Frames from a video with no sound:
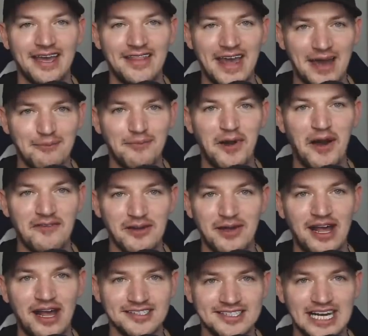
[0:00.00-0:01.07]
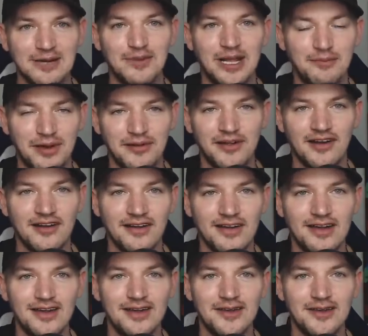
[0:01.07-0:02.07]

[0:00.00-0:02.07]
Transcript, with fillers: that, well, everyone else is terrible at poker,